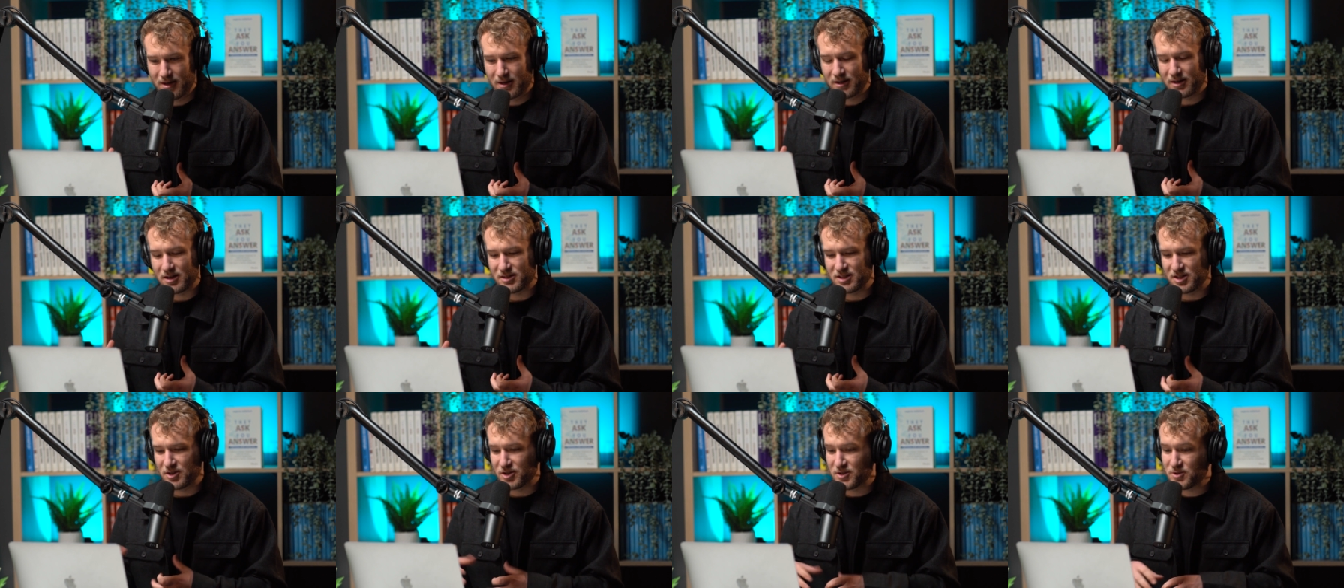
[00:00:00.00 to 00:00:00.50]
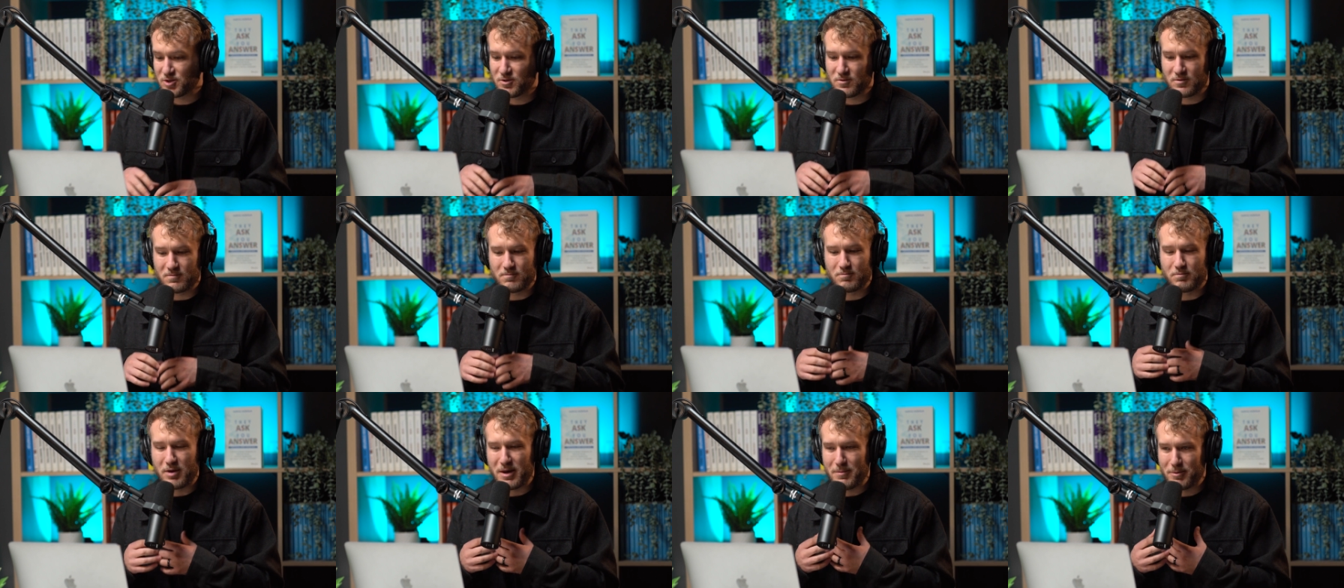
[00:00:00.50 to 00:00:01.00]
Because you're
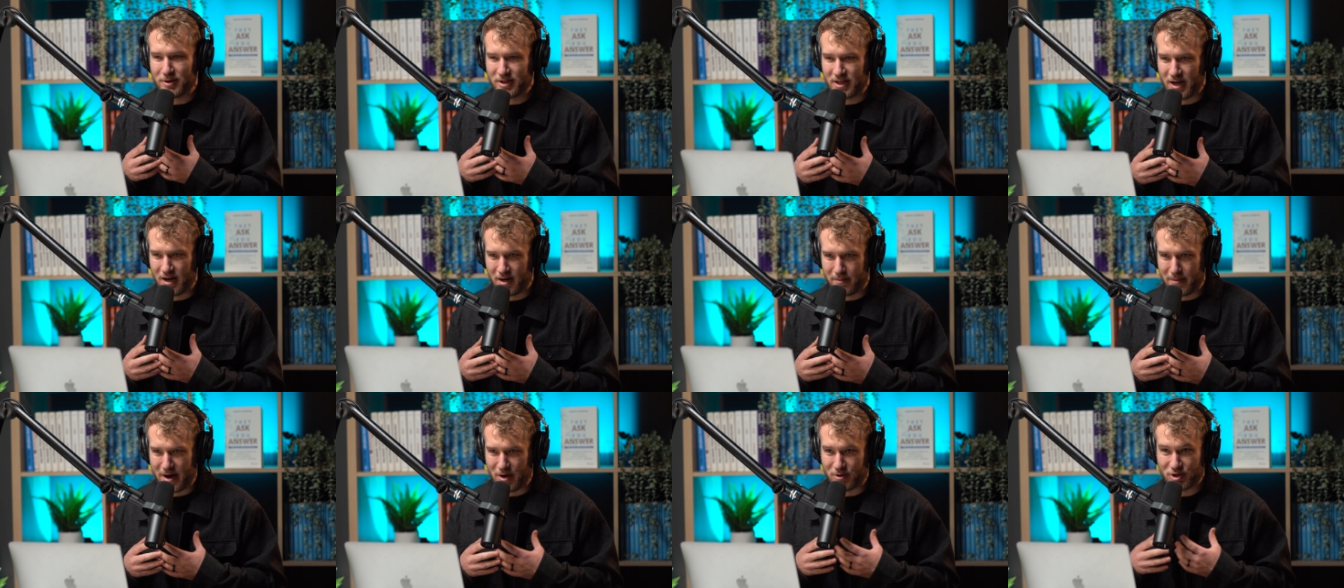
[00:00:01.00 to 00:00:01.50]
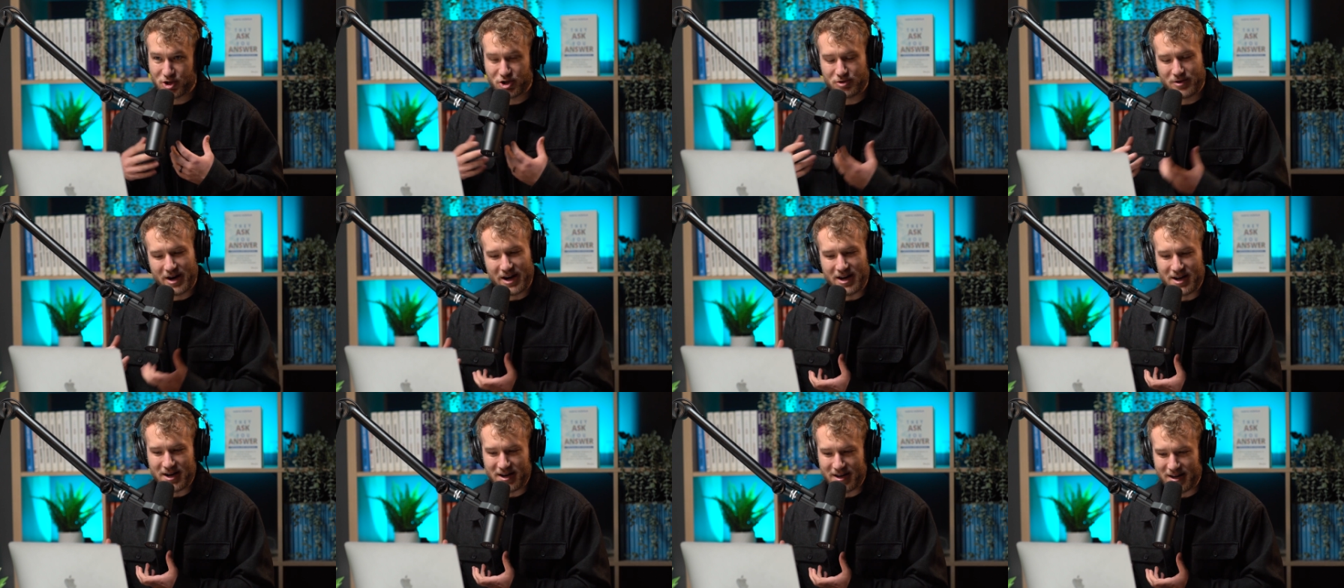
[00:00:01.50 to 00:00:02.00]
people talk about
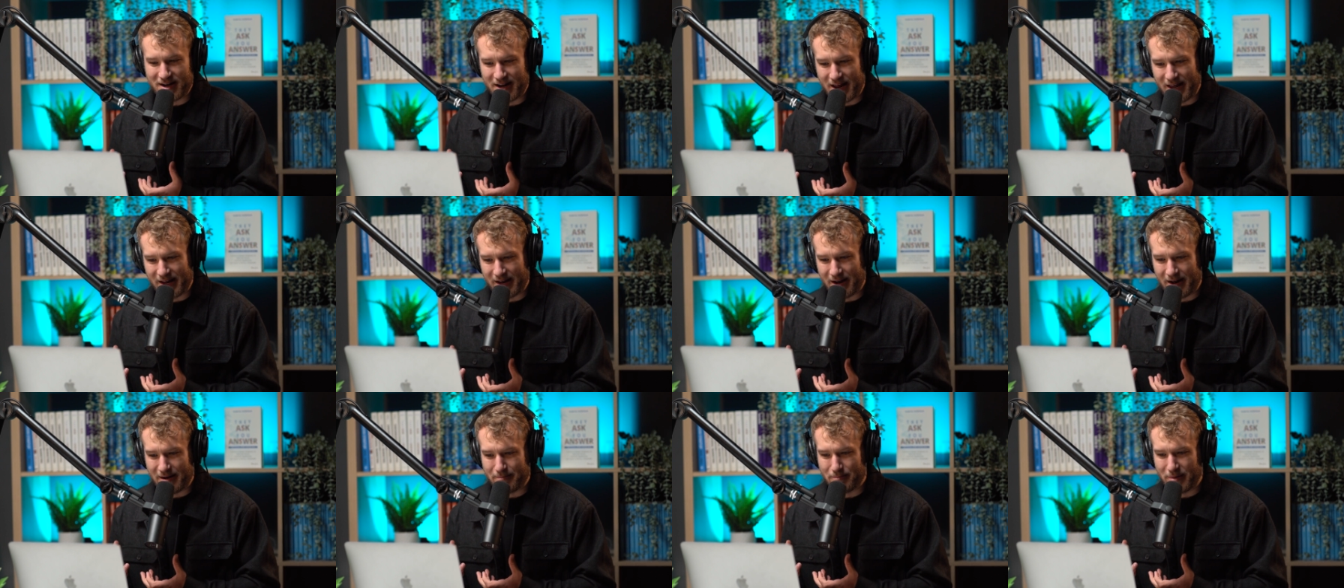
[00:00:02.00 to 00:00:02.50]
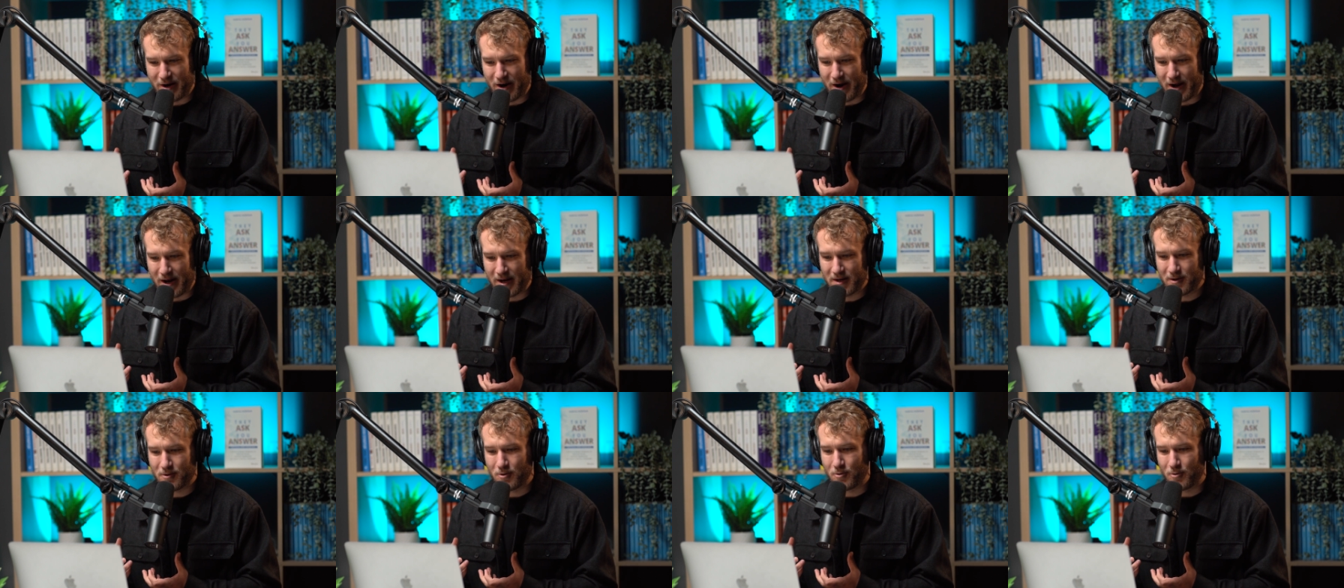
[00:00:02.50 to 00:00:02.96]
training an AI bot,